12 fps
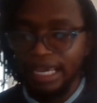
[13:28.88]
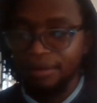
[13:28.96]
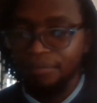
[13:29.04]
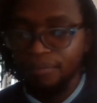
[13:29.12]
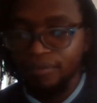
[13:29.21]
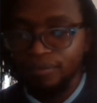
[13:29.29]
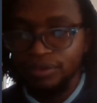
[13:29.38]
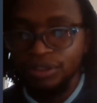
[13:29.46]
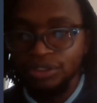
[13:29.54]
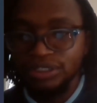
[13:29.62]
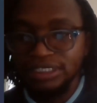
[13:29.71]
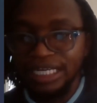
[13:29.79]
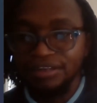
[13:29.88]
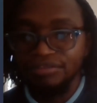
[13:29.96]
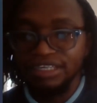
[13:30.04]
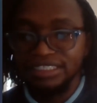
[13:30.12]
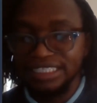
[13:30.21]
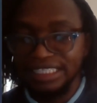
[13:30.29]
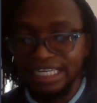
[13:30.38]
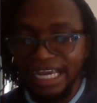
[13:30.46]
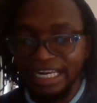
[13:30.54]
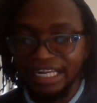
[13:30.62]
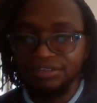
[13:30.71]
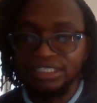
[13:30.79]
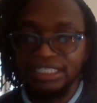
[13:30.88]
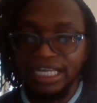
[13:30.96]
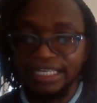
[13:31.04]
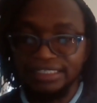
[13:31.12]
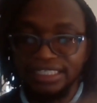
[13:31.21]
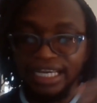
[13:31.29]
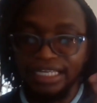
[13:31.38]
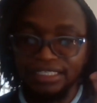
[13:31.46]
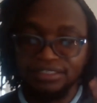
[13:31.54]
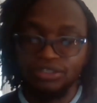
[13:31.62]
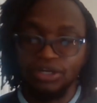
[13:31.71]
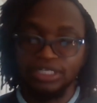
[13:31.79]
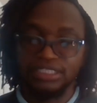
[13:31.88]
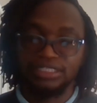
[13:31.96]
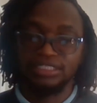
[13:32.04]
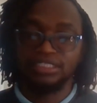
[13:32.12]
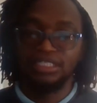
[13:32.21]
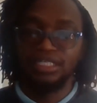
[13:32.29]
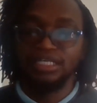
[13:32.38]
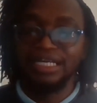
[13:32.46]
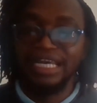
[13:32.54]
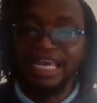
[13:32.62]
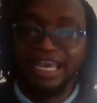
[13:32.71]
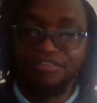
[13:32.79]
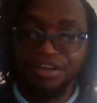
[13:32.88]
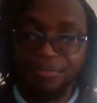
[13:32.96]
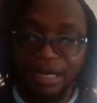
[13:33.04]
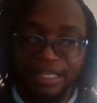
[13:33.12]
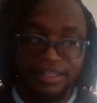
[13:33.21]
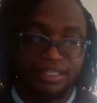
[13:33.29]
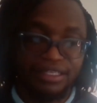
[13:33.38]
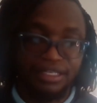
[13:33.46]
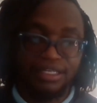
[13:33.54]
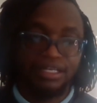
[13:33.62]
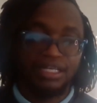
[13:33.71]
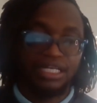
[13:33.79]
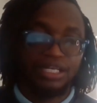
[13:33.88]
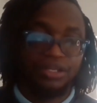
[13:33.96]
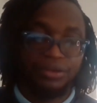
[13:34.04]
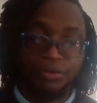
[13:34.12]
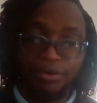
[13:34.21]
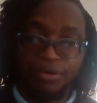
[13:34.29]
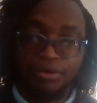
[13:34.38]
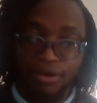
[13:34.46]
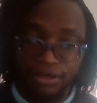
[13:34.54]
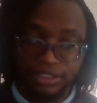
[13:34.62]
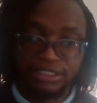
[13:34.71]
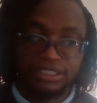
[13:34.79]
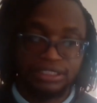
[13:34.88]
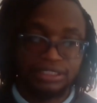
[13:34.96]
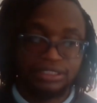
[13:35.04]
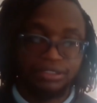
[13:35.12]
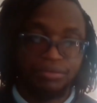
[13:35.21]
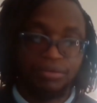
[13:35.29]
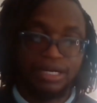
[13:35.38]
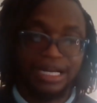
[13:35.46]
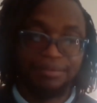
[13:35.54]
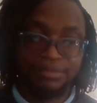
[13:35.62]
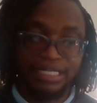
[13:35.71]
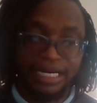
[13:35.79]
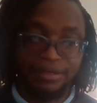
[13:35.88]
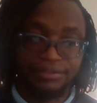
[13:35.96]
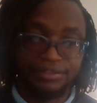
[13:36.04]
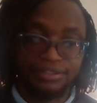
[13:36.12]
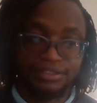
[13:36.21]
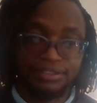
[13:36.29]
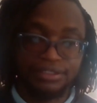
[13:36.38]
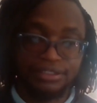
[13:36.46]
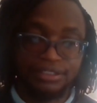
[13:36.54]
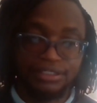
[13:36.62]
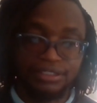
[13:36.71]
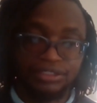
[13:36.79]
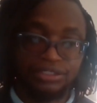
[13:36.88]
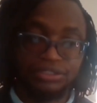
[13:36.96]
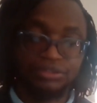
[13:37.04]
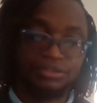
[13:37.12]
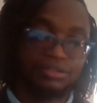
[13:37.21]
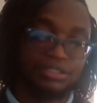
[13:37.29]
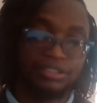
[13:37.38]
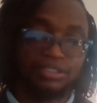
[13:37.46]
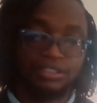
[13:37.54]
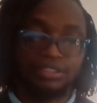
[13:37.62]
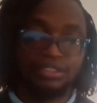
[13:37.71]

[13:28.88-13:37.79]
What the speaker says: and you start investing $998 every month, your costs will come down to